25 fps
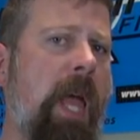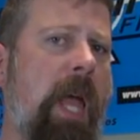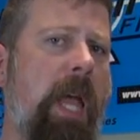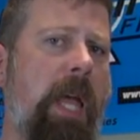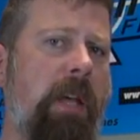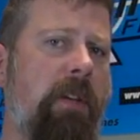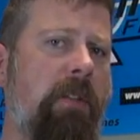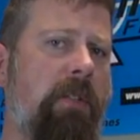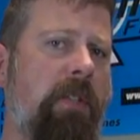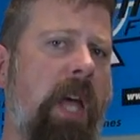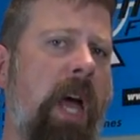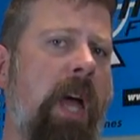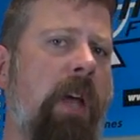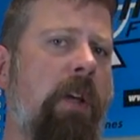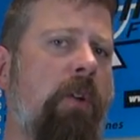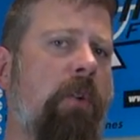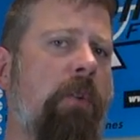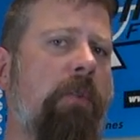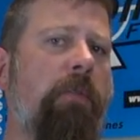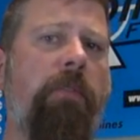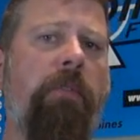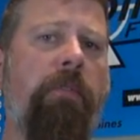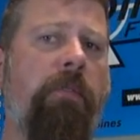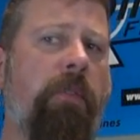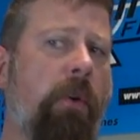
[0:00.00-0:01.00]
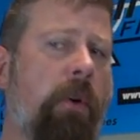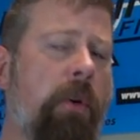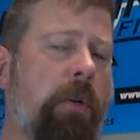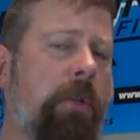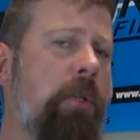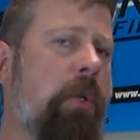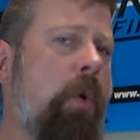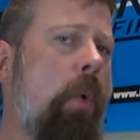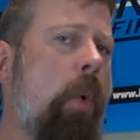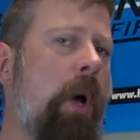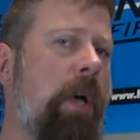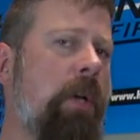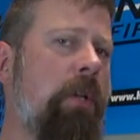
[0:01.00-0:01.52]
Is that your
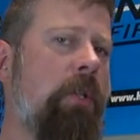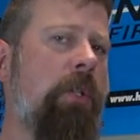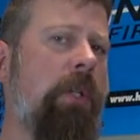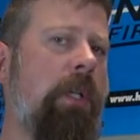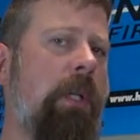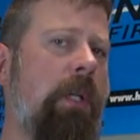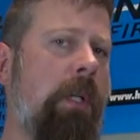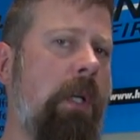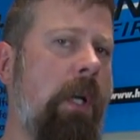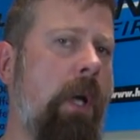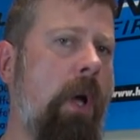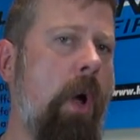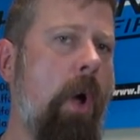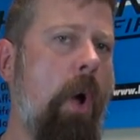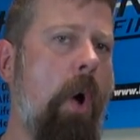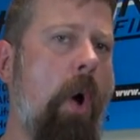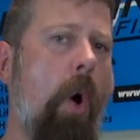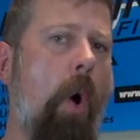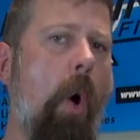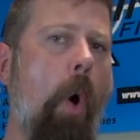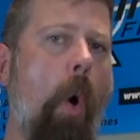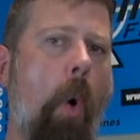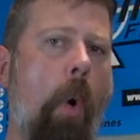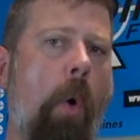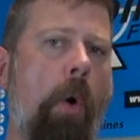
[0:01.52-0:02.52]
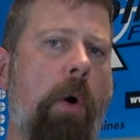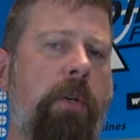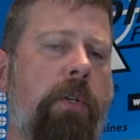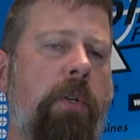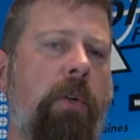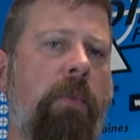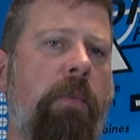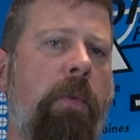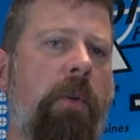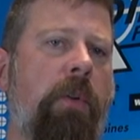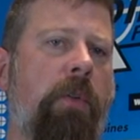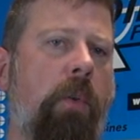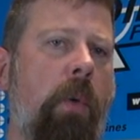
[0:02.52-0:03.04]
first question? Or is
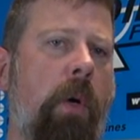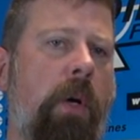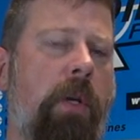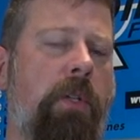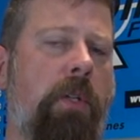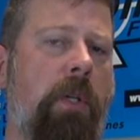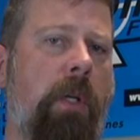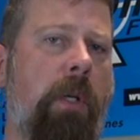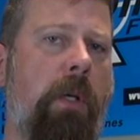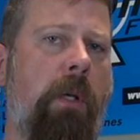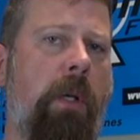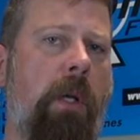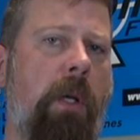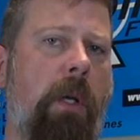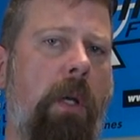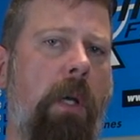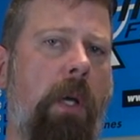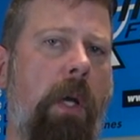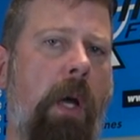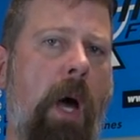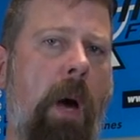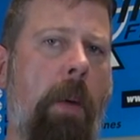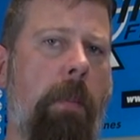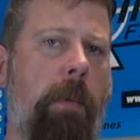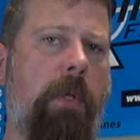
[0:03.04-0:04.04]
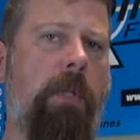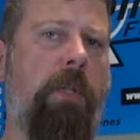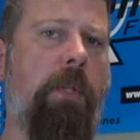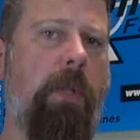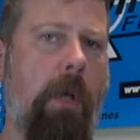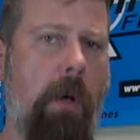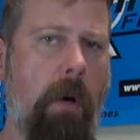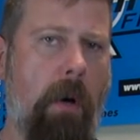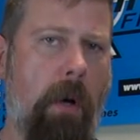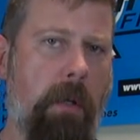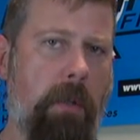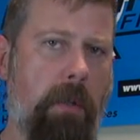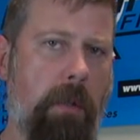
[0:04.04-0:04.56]
your first question, how much does it
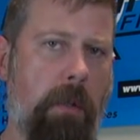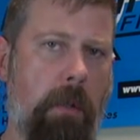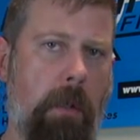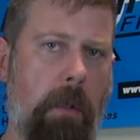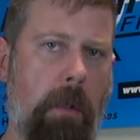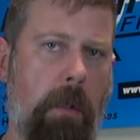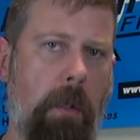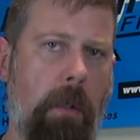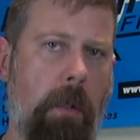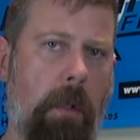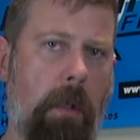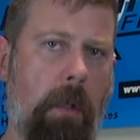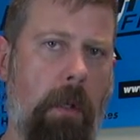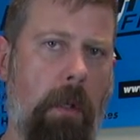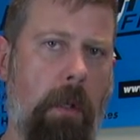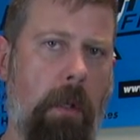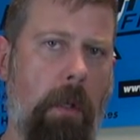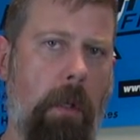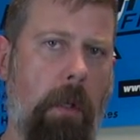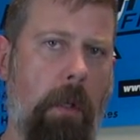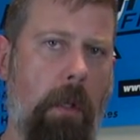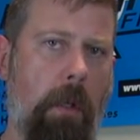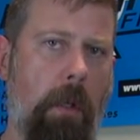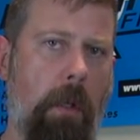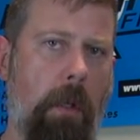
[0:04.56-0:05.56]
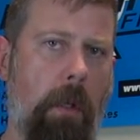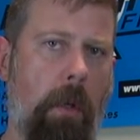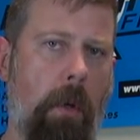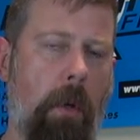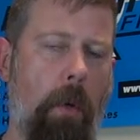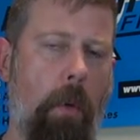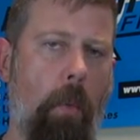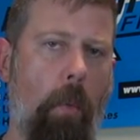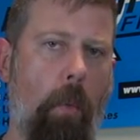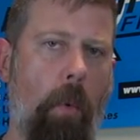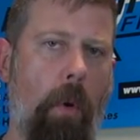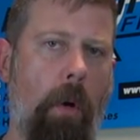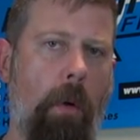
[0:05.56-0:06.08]
cost?
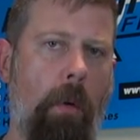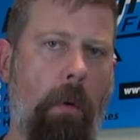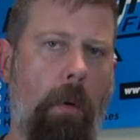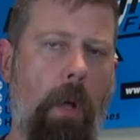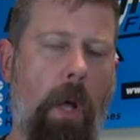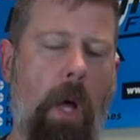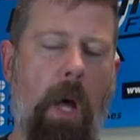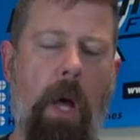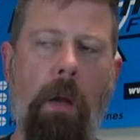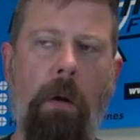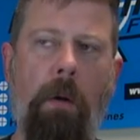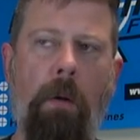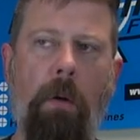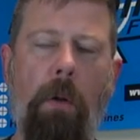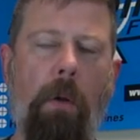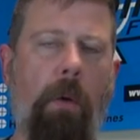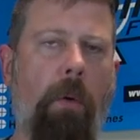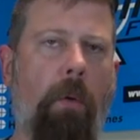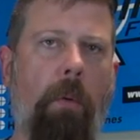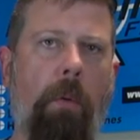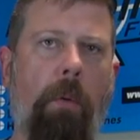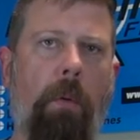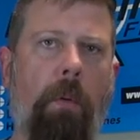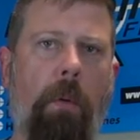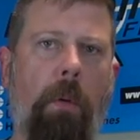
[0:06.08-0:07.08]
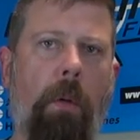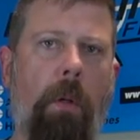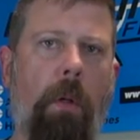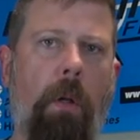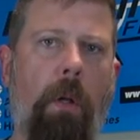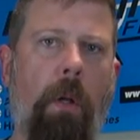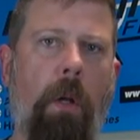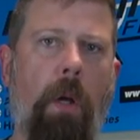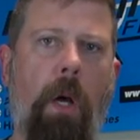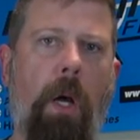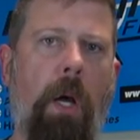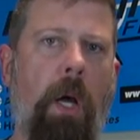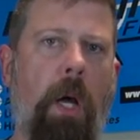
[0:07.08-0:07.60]
Well, I don't know.
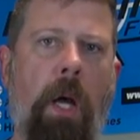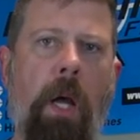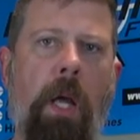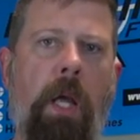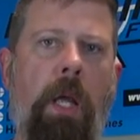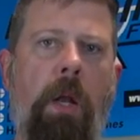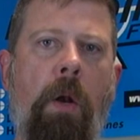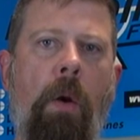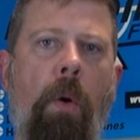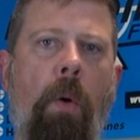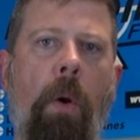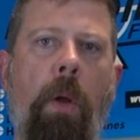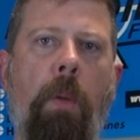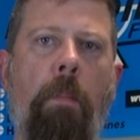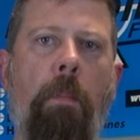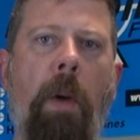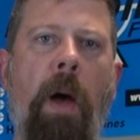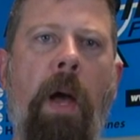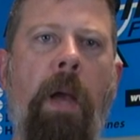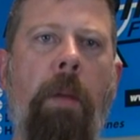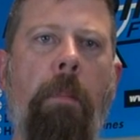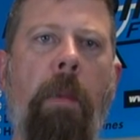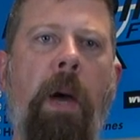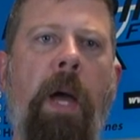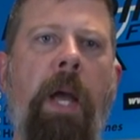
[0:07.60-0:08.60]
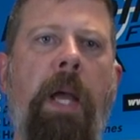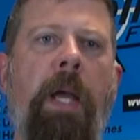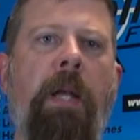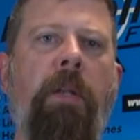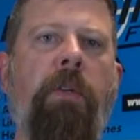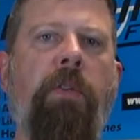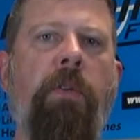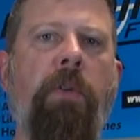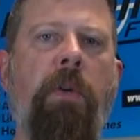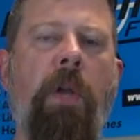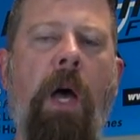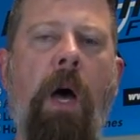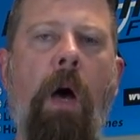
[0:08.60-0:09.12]
My
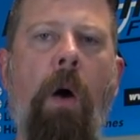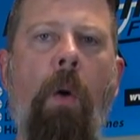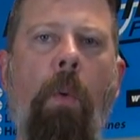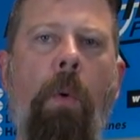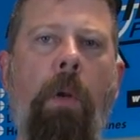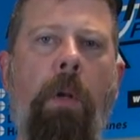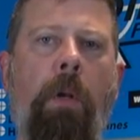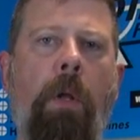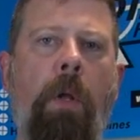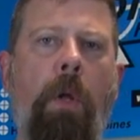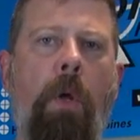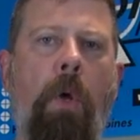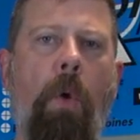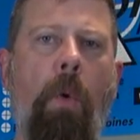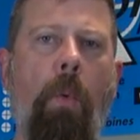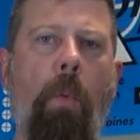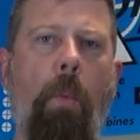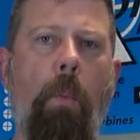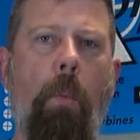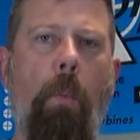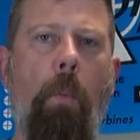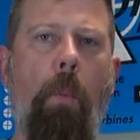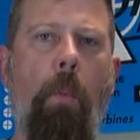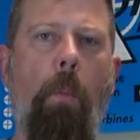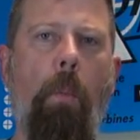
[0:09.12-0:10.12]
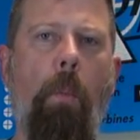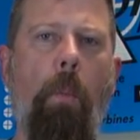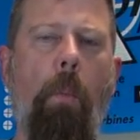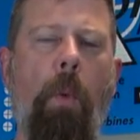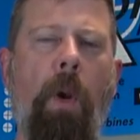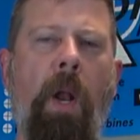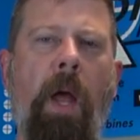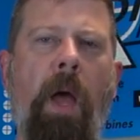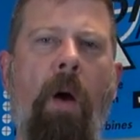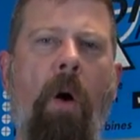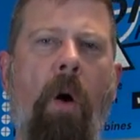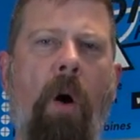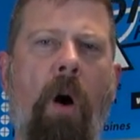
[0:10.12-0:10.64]
answer now when
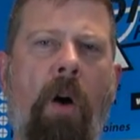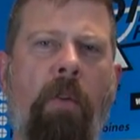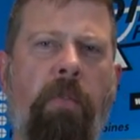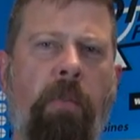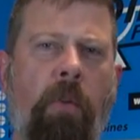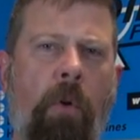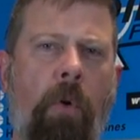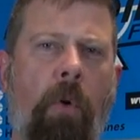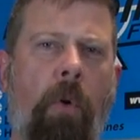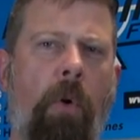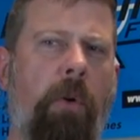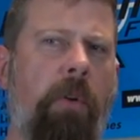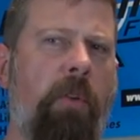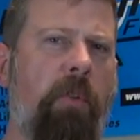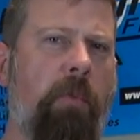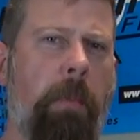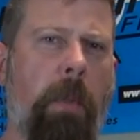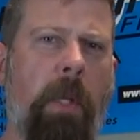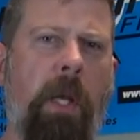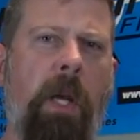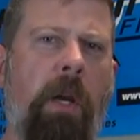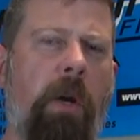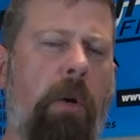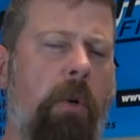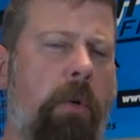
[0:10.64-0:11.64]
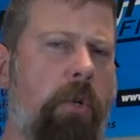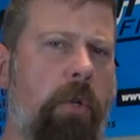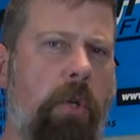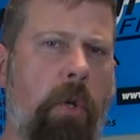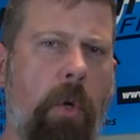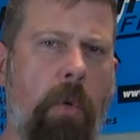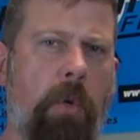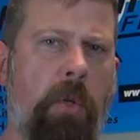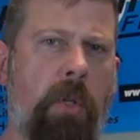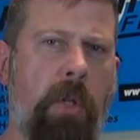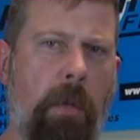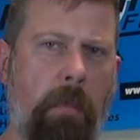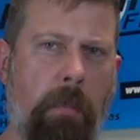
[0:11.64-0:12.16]
I offer or display or
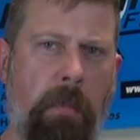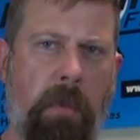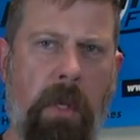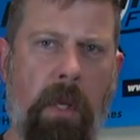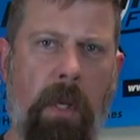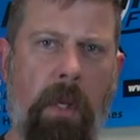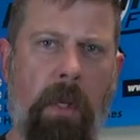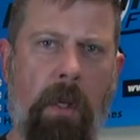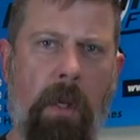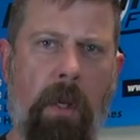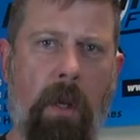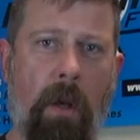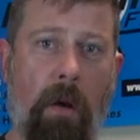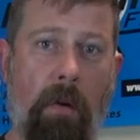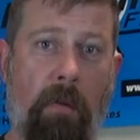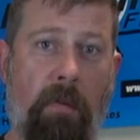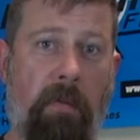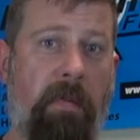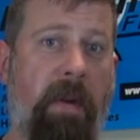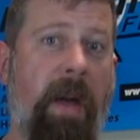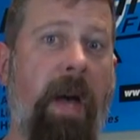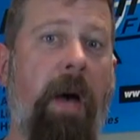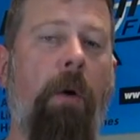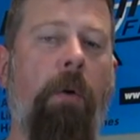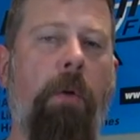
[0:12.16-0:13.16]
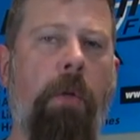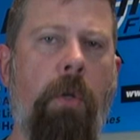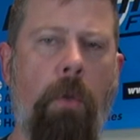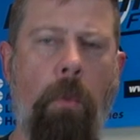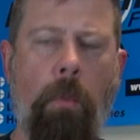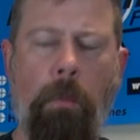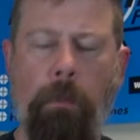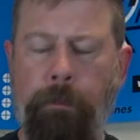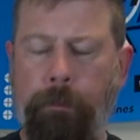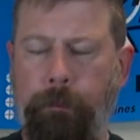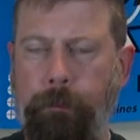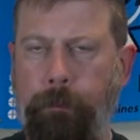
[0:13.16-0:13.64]
show something of value